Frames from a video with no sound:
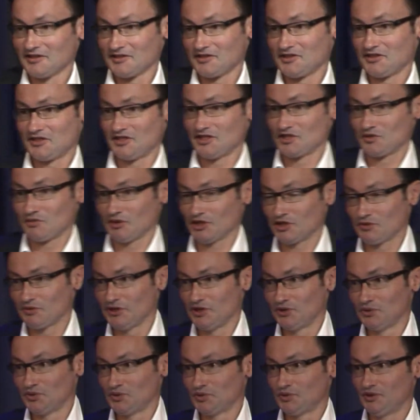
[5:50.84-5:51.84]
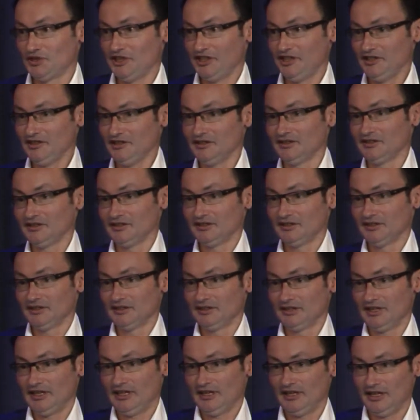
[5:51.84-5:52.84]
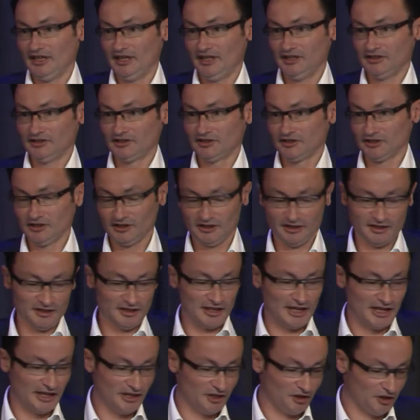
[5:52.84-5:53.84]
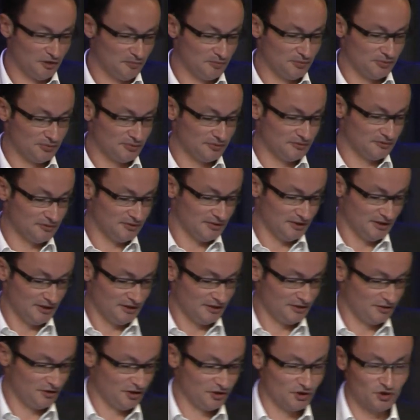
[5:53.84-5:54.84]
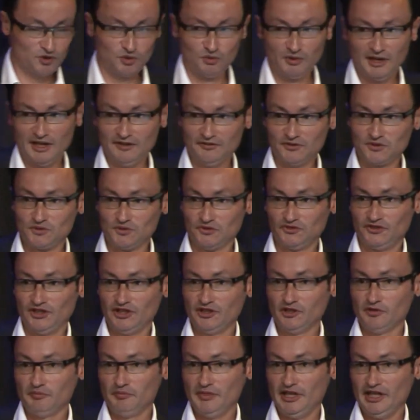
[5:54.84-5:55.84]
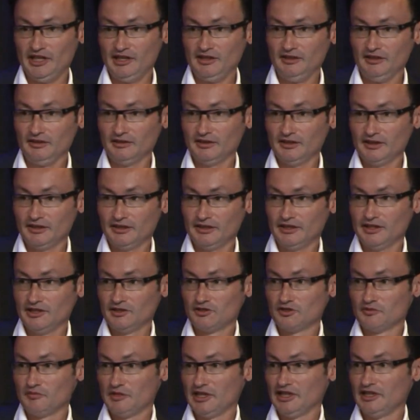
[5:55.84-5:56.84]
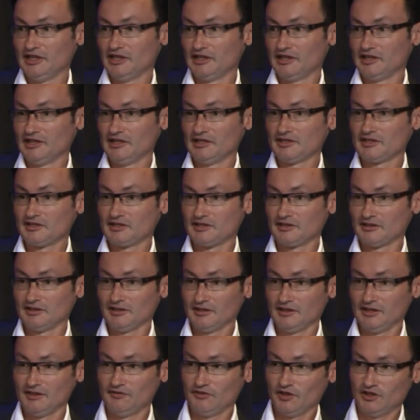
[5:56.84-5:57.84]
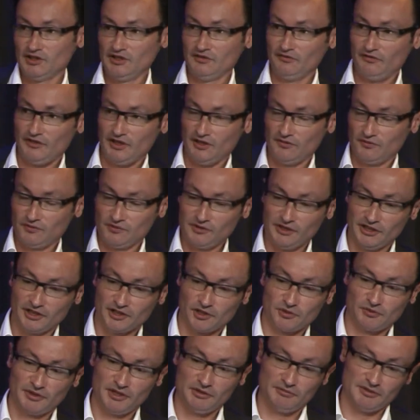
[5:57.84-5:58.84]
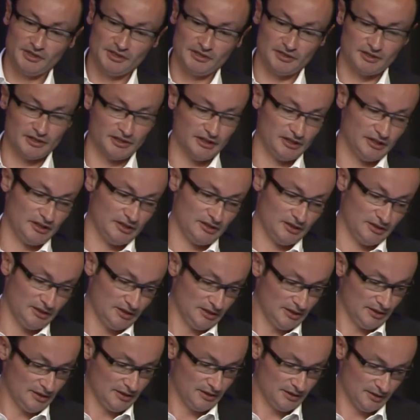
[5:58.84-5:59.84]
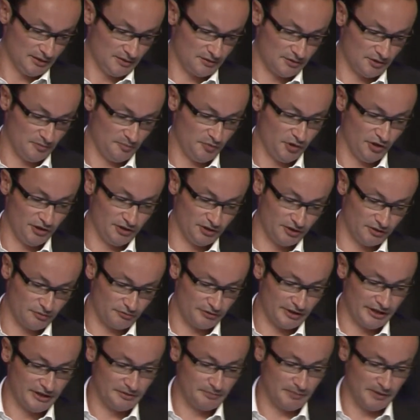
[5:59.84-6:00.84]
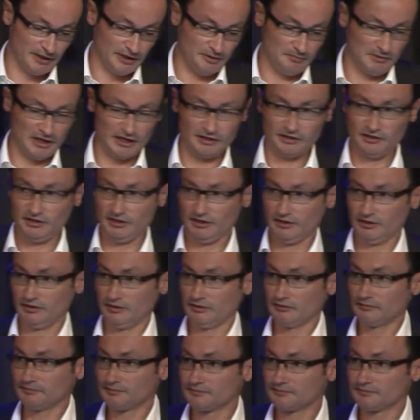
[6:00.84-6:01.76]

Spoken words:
this is what we do today. And I hope not to have to send a mail in the mailing list, even if I fully agree with the point raised by Martin.